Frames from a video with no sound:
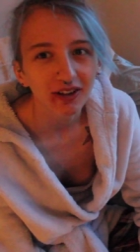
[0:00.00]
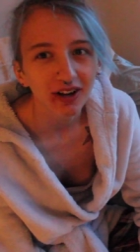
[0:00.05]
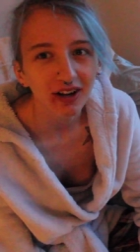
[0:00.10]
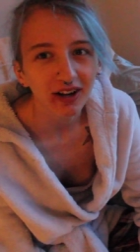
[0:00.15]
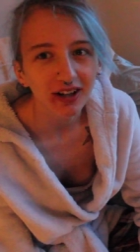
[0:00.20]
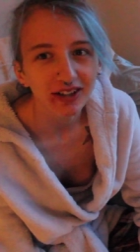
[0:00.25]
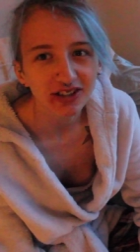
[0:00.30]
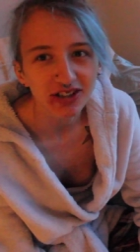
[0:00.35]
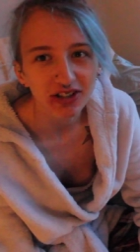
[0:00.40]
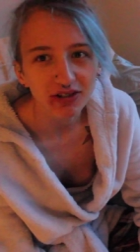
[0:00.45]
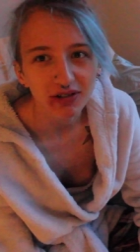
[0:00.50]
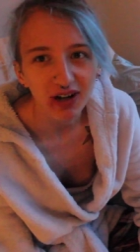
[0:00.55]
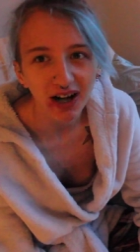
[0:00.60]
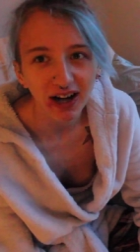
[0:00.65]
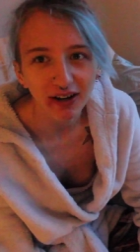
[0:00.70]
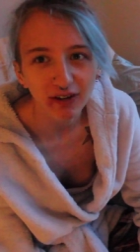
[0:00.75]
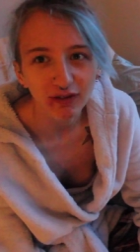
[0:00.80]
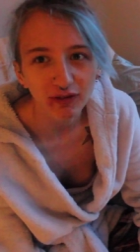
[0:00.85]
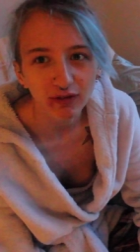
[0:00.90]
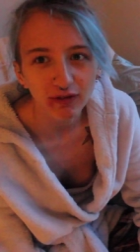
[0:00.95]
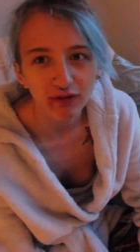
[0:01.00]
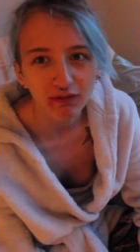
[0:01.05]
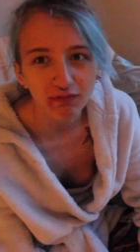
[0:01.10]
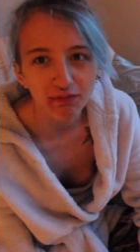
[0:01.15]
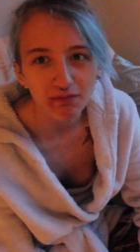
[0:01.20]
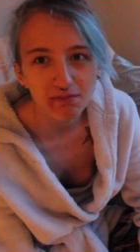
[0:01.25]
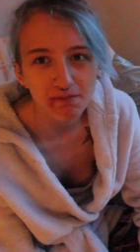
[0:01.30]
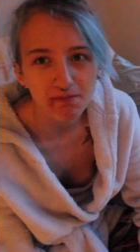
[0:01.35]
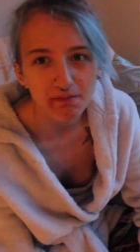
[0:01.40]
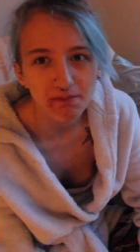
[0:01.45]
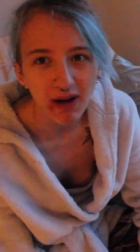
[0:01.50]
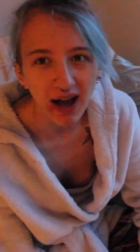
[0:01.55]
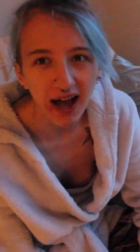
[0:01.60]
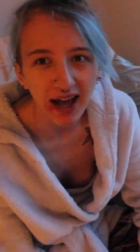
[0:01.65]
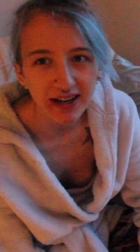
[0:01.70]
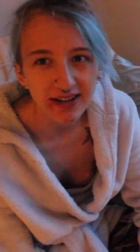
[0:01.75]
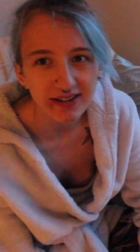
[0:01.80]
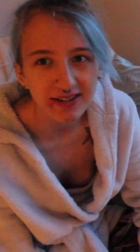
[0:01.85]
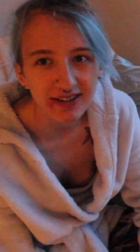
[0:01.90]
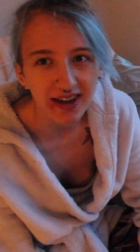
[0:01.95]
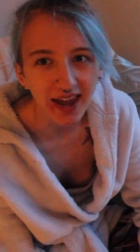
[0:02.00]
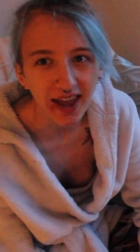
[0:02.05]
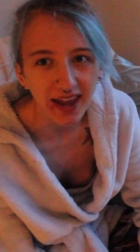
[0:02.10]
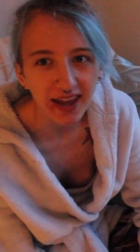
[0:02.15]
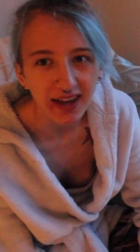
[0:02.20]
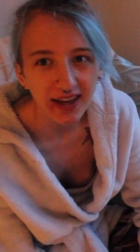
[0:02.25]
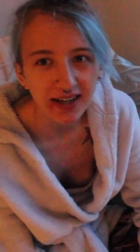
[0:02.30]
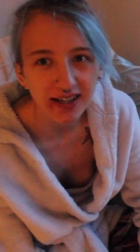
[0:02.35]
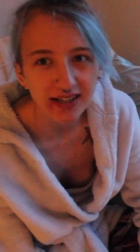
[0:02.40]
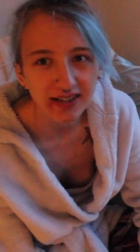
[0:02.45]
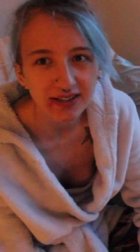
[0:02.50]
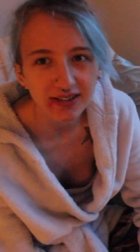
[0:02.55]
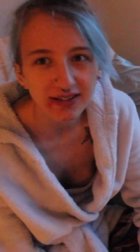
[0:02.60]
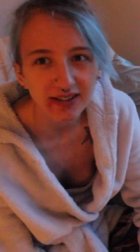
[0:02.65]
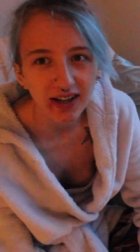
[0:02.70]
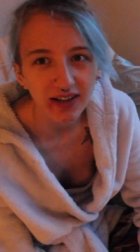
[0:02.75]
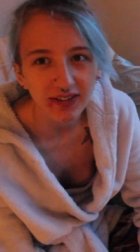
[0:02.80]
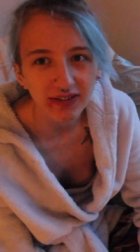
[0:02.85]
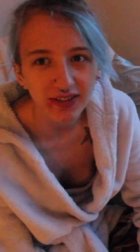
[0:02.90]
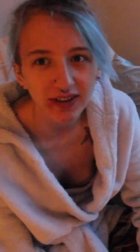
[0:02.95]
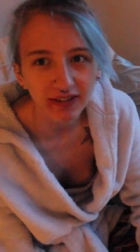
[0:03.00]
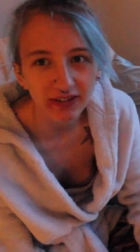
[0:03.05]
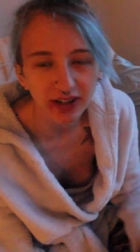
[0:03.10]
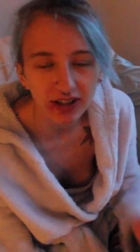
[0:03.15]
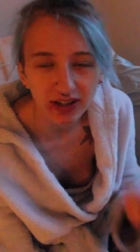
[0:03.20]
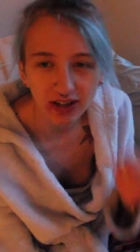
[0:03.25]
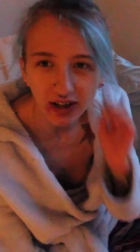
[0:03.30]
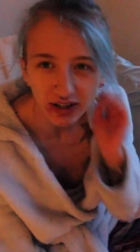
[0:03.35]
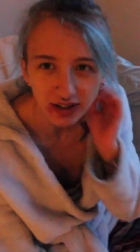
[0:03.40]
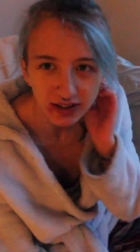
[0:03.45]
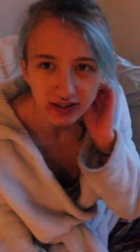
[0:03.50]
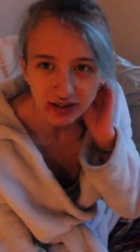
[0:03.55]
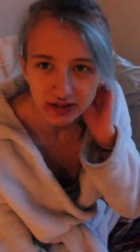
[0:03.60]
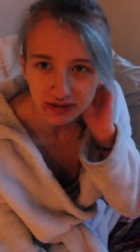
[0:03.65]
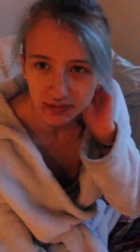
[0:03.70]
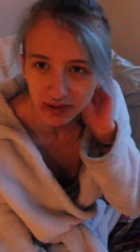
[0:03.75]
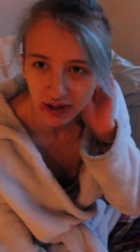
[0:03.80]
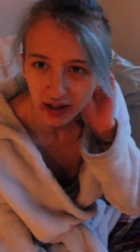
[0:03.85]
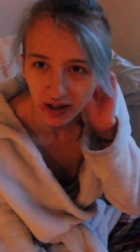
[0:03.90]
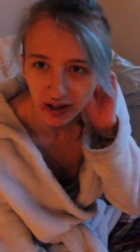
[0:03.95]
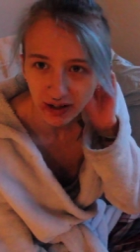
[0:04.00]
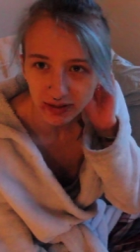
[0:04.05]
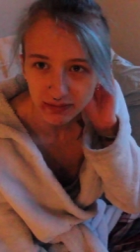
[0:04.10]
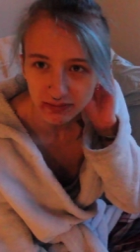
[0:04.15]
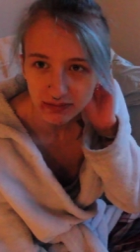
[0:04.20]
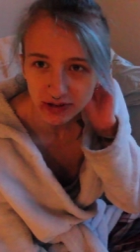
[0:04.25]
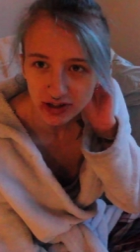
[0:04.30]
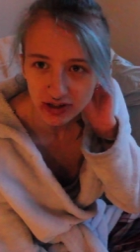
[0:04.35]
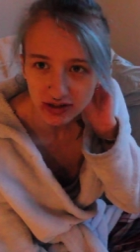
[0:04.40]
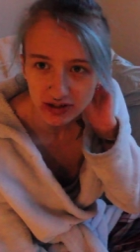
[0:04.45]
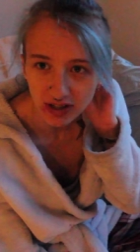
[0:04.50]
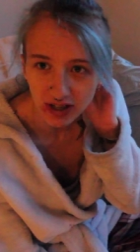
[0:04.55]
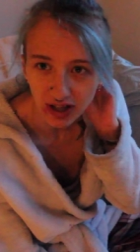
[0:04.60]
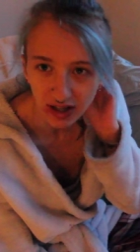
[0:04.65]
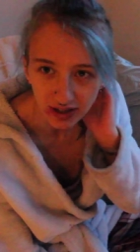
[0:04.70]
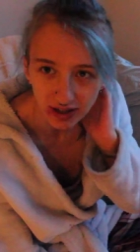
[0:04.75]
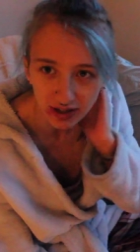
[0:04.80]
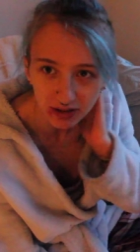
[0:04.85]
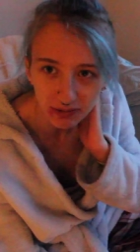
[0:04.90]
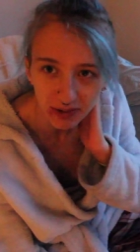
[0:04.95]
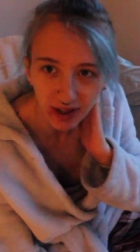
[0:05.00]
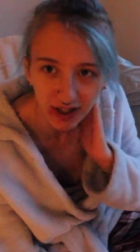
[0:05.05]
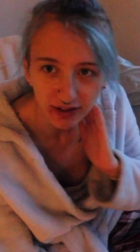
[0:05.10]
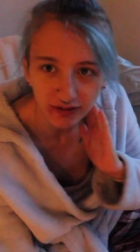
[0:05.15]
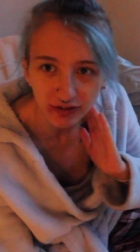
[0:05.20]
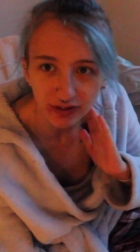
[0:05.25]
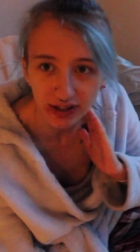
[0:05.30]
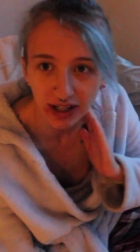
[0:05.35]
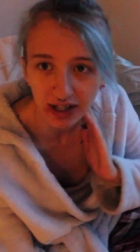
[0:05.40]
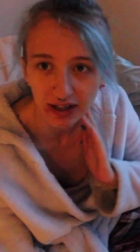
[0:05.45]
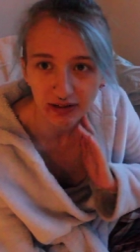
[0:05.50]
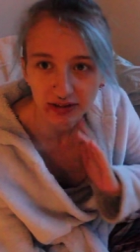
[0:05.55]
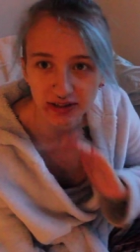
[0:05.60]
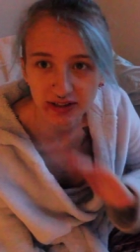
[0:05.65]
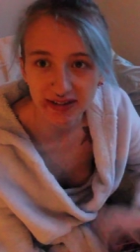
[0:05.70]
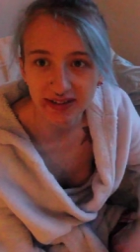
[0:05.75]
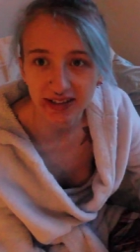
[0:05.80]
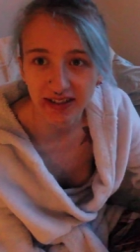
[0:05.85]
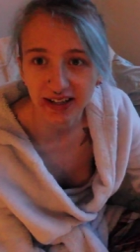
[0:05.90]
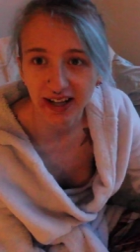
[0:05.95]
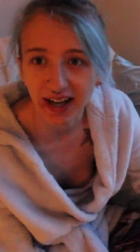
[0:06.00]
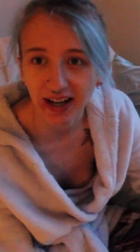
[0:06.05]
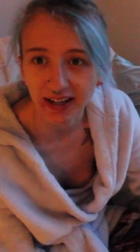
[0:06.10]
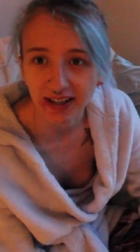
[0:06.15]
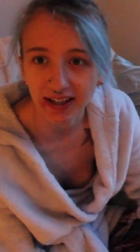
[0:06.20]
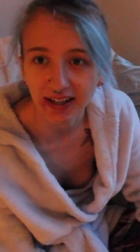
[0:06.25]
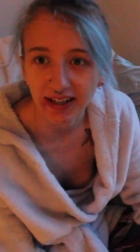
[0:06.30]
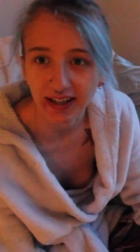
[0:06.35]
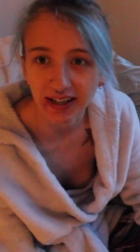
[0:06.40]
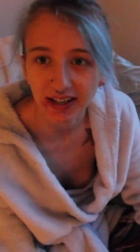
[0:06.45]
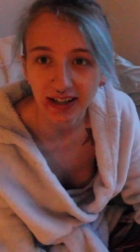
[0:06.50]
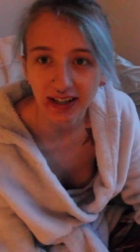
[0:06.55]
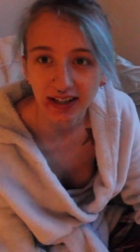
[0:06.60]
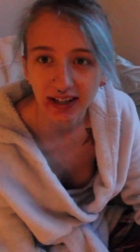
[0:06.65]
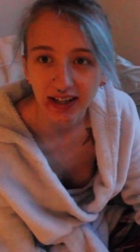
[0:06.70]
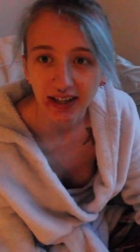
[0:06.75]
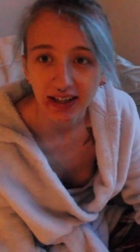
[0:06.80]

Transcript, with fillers: I do have bad days and there are nights where I'm just lying awake for hours in agony